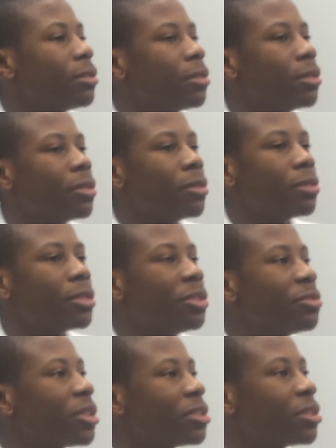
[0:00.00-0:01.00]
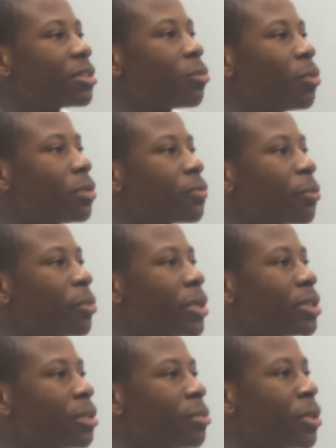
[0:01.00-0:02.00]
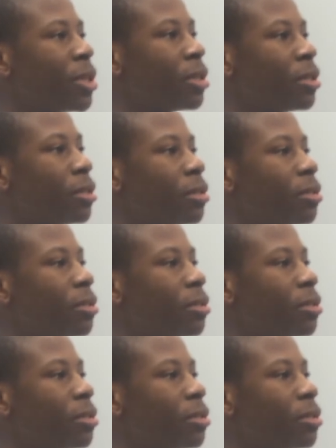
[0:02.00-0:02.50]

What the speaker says: Oh, seems like such a wonderful place to be.